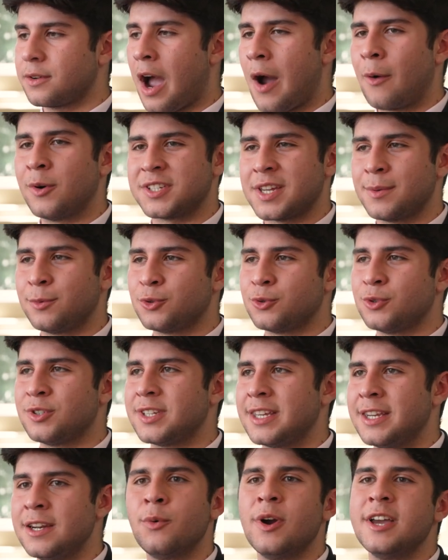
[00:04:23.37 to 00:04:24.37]
I was able
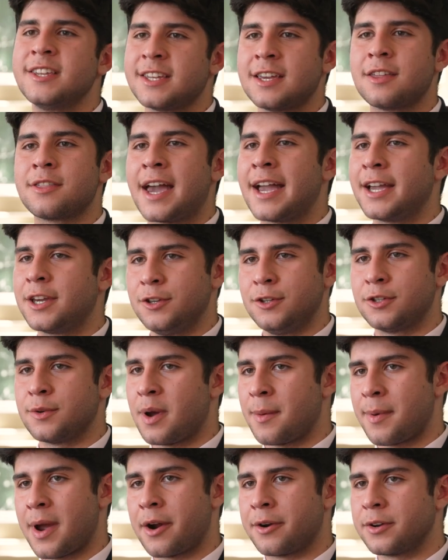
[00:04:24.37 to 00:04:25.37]
to, in a way, say thank you to
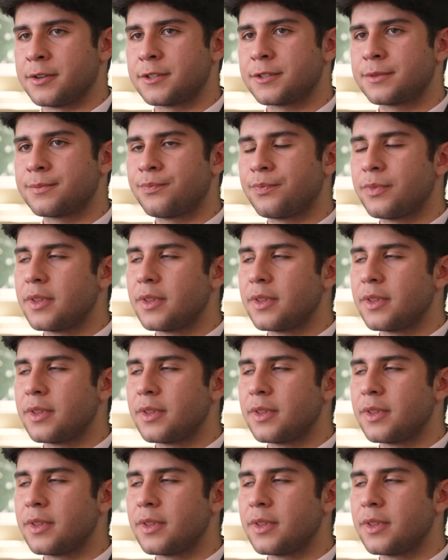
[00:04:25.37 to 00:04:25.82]
my parents.